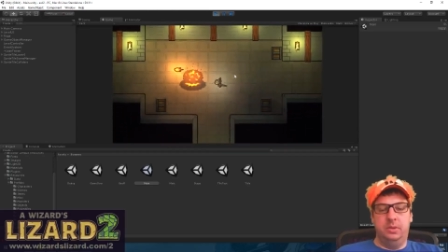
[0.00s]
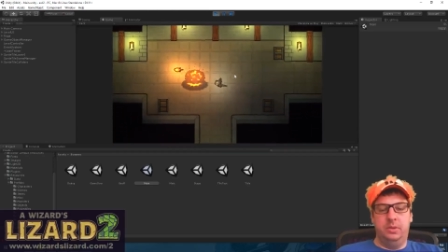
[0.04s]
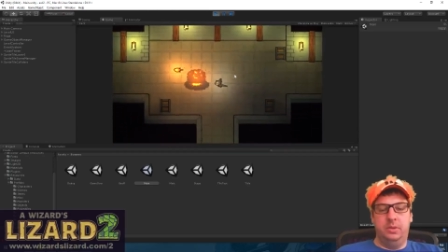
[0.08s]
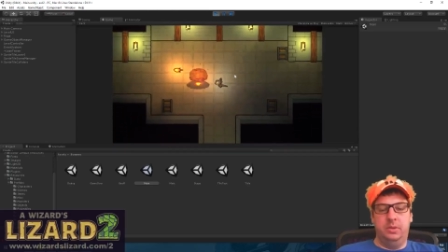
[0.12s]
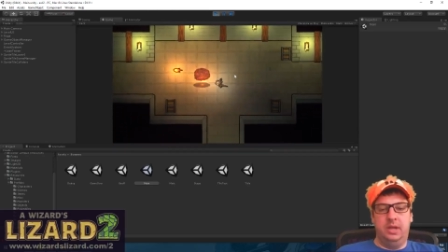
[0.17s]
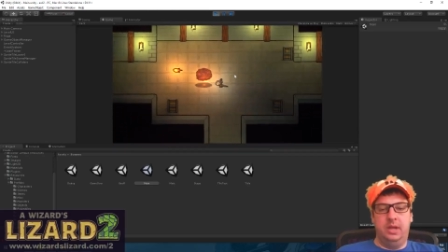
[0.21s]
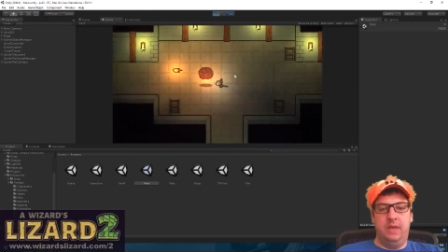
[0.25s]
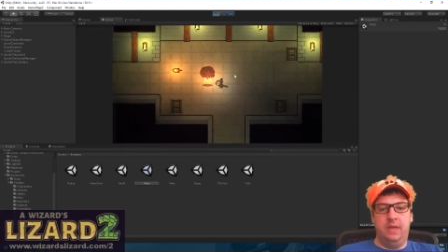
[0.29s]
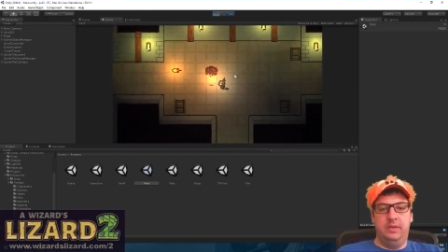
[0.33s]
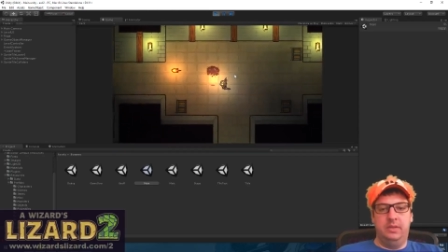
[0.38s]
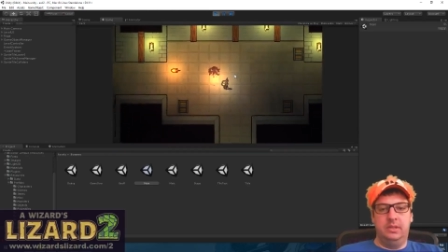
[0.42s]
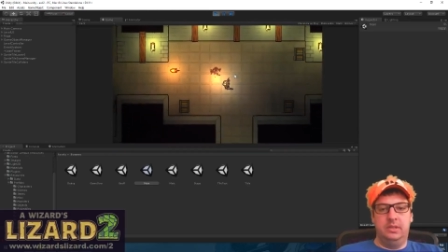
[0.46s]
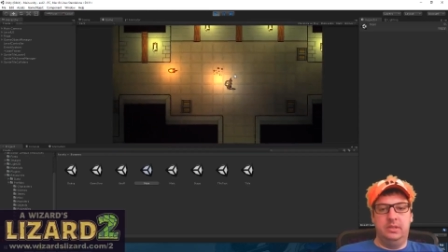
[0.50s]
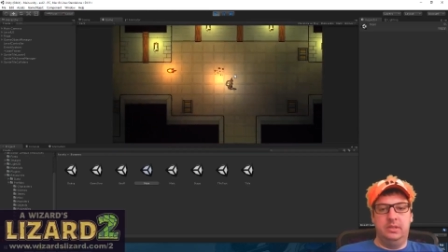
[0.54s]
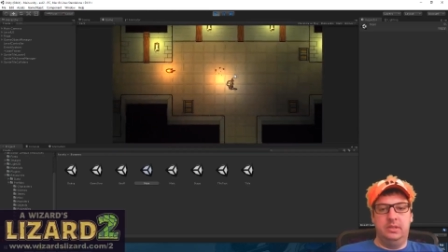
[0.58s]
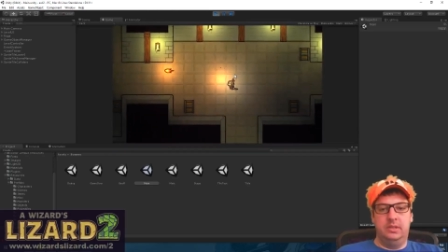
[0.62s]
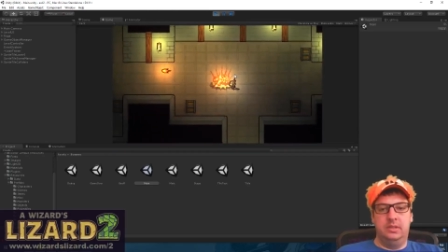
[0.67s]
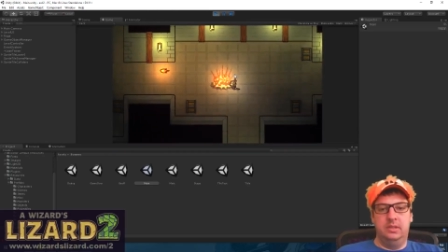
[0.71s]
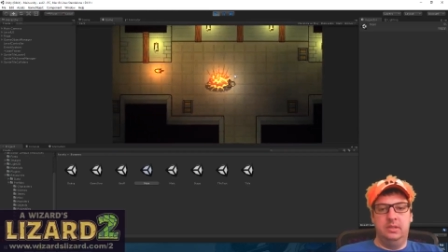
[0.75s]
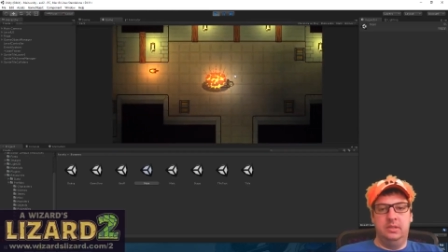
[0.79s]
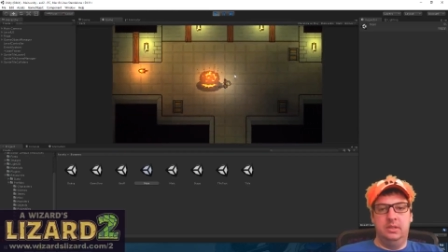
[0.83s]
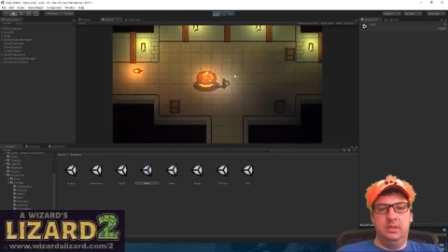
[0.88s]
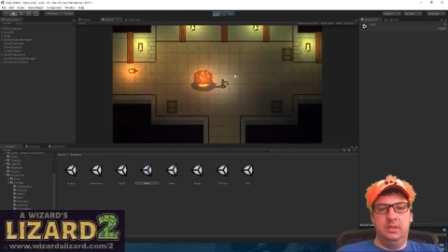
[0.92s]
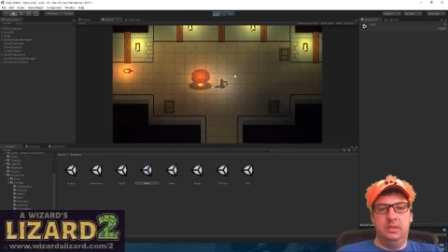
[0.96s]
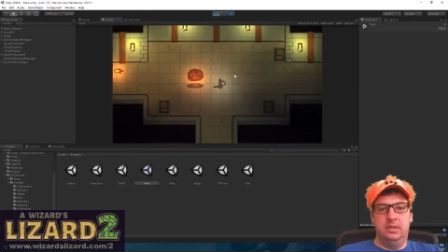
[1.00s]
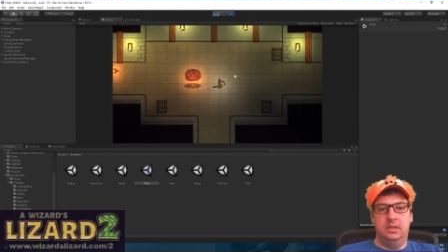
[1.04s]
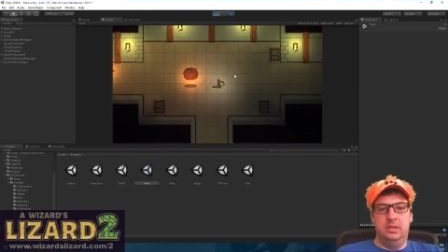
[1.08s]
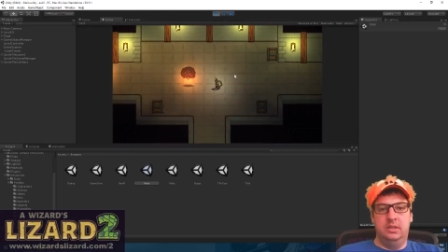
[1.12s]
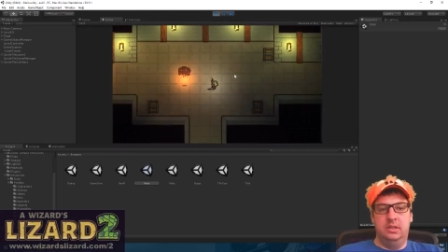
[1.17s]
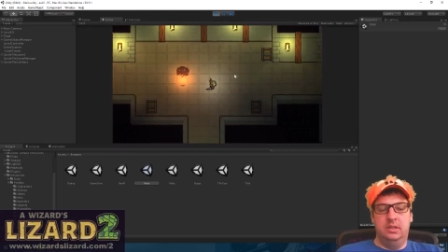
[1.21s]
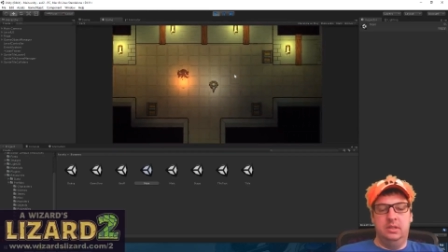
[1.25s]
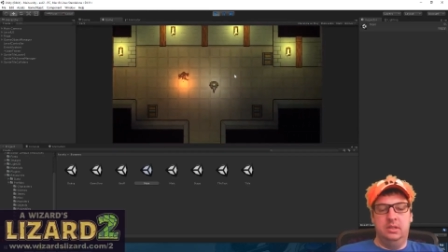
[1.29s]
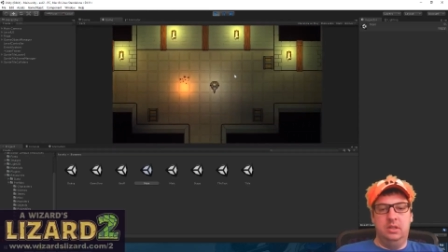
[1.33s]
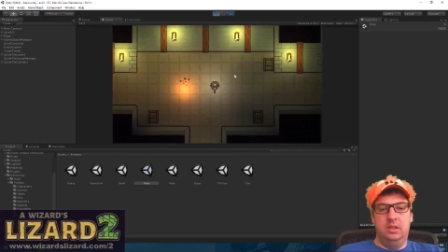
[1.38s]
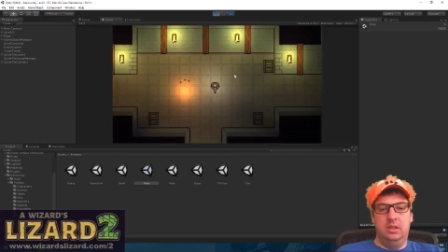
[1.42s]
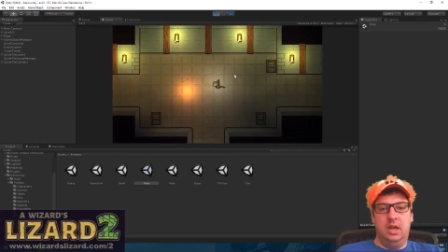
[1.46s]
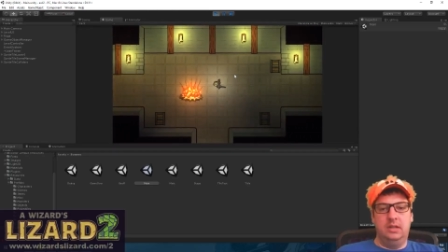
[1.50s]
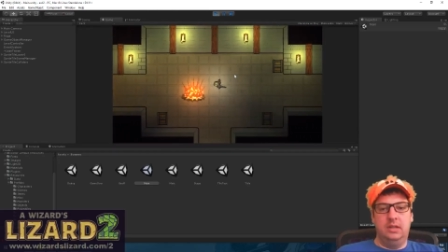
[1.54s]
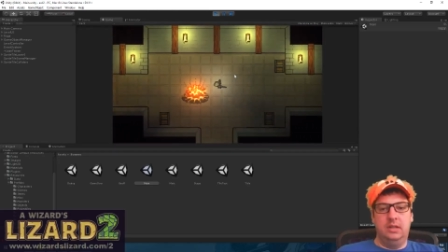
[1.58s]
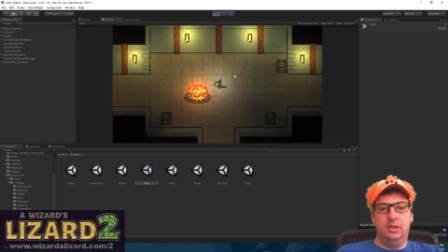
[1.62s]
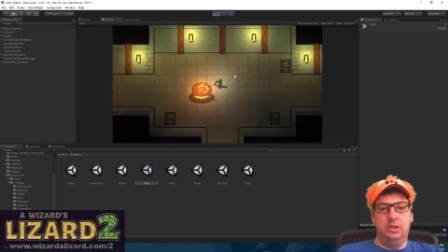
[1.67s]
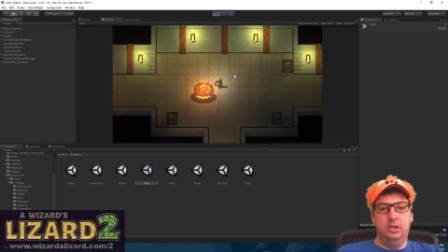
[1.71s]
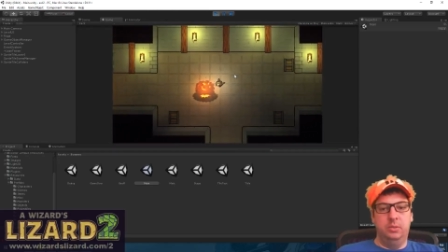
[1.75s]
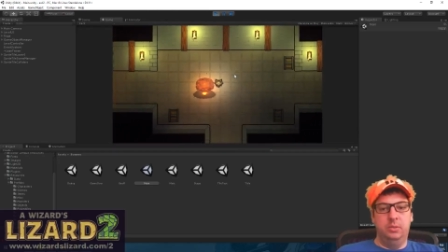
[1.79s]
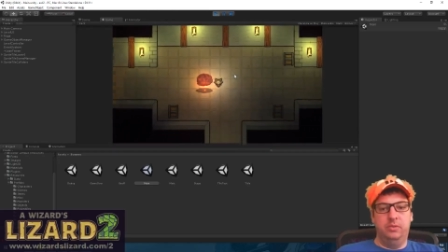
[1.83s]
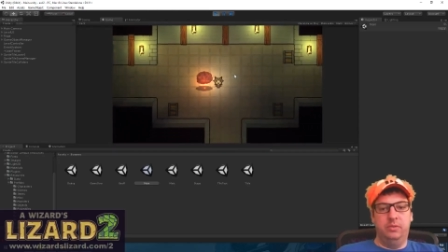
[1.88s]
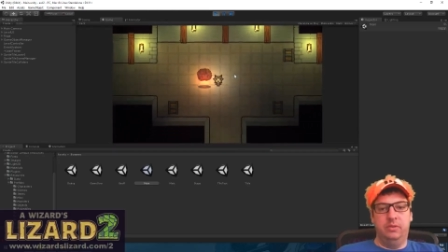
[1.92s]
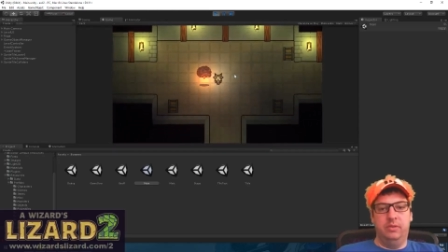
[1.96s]
we can have it not
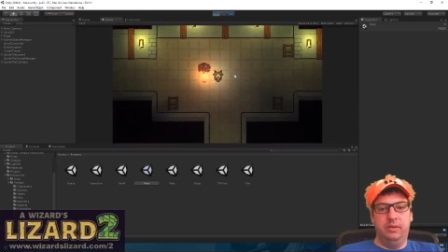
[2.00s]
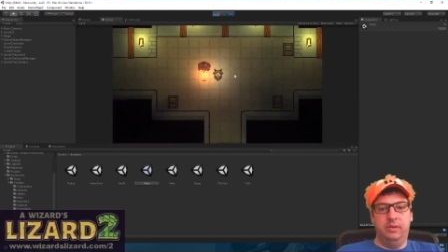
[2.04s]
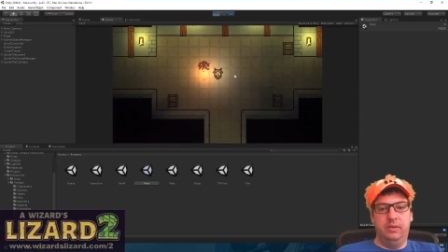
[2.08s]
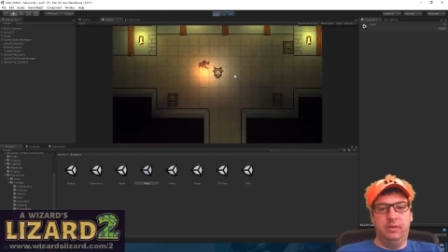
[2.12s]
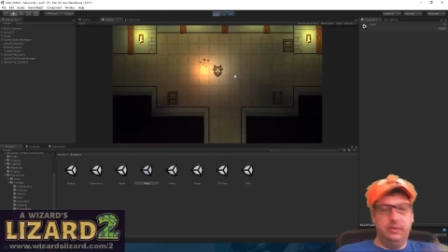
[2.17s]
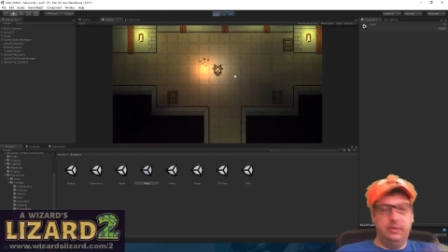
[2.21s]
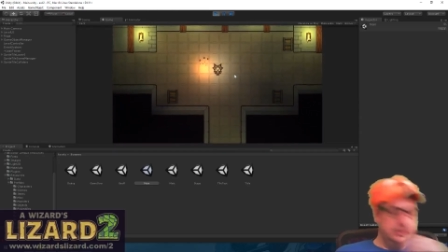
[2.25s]
loop forever.